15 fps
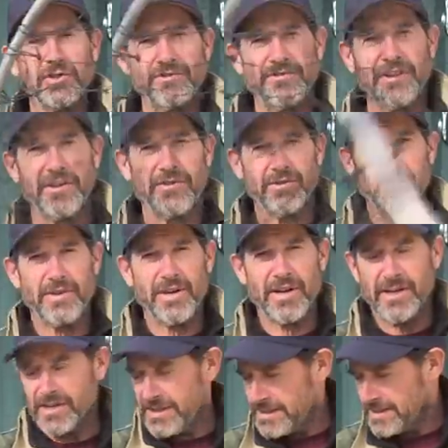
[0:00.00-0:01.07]
will fit through
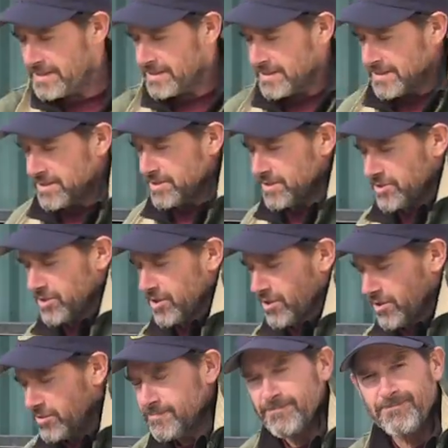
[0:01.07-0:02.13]
there.
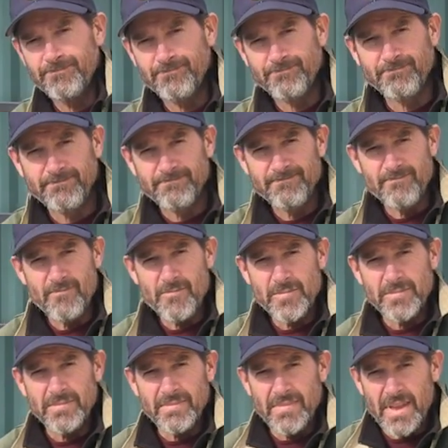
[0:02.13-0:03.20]
So
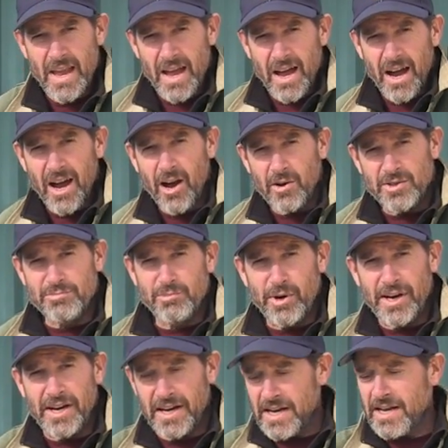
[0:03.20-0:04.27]
I always
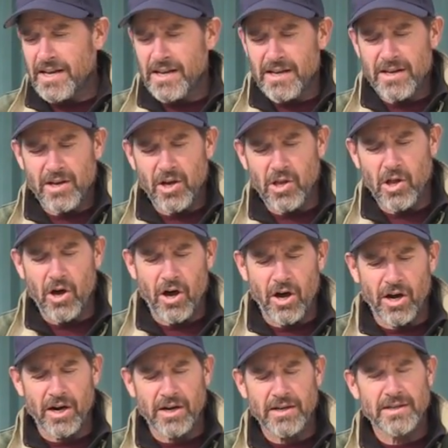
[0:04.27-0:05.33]
bring
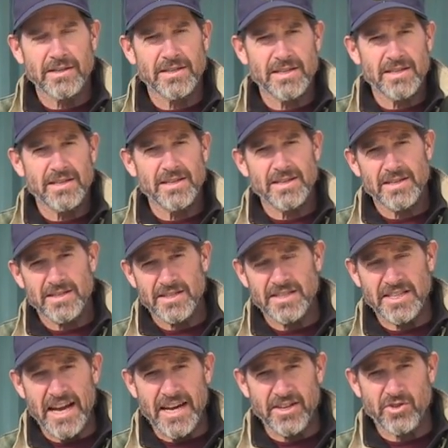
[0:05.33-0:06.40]
along
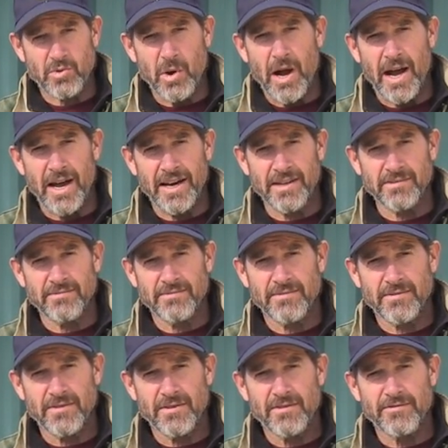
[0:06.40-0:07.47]
seine twine
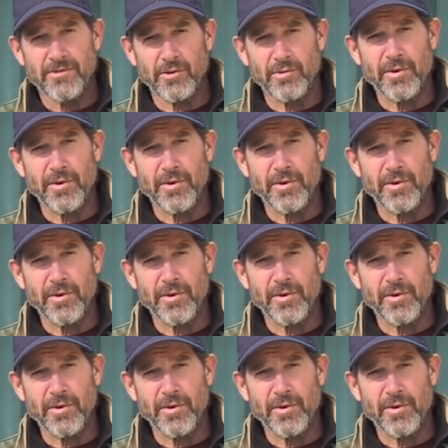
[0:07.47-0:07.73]
for